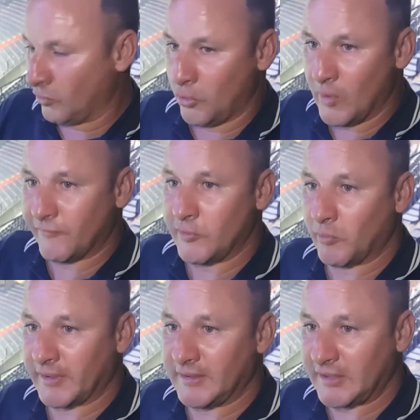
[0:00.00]
whoever he
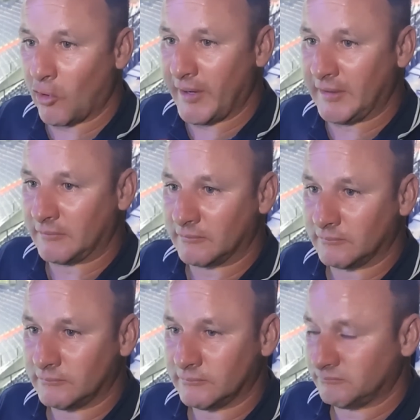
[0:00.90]
wanted, he got in.
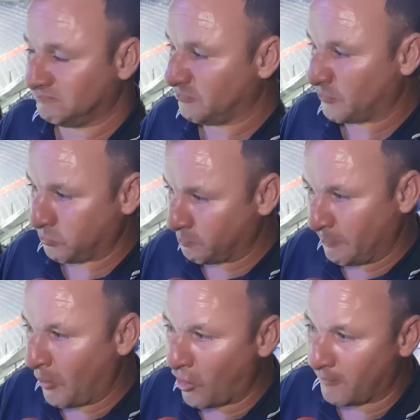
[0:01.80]

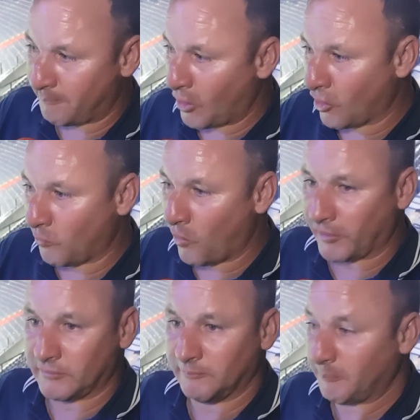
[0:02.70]
Bar, par
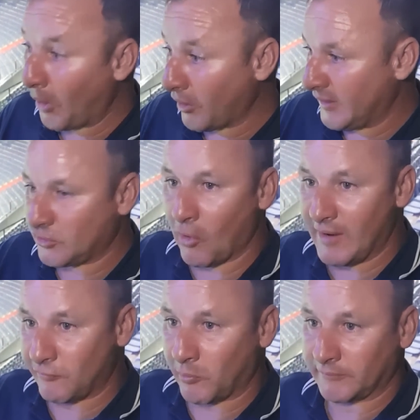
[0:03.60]
one, but he
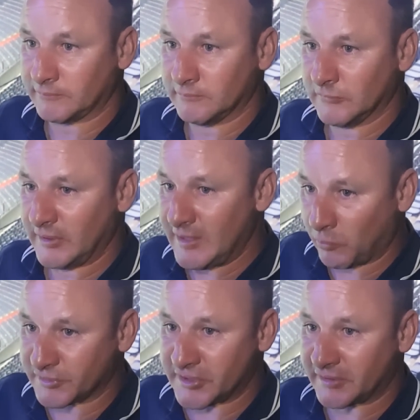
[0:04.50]
got everyone he
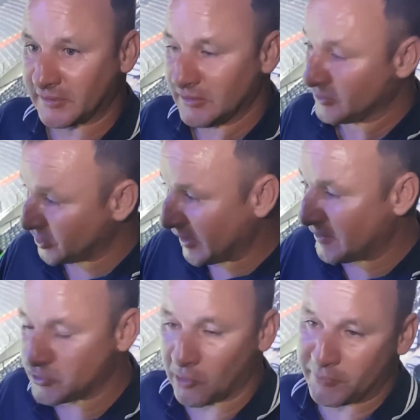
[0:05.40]
wanted. So
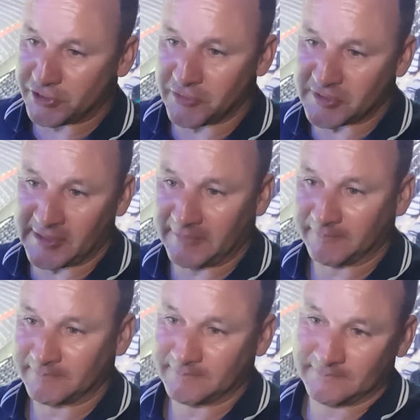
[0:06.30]
now he's got to produce, and he.
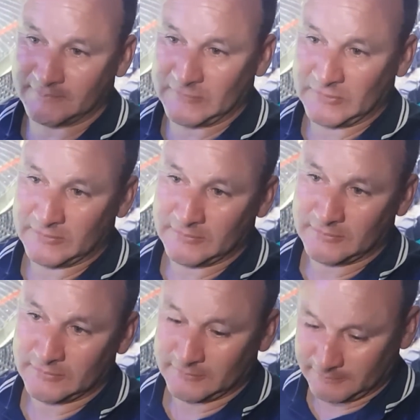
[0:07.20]

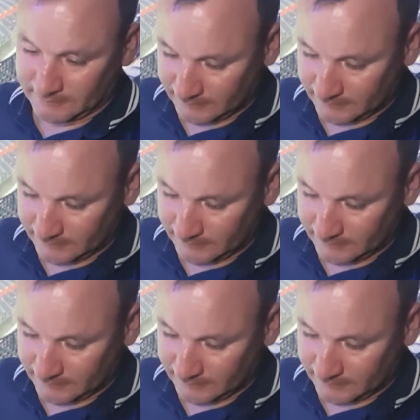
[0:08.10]
Cheers, man.